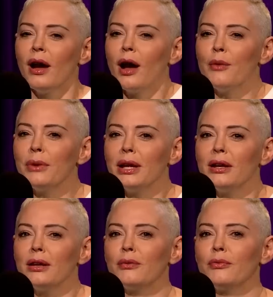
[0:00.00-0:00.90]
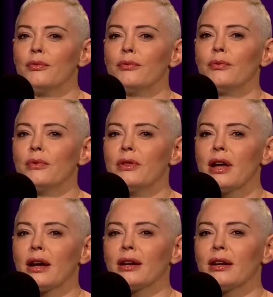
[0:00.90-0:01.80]
I mean
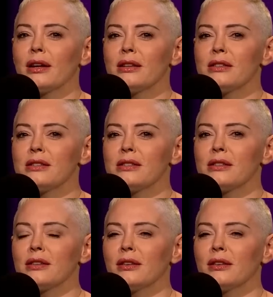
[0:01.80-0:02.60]
that it's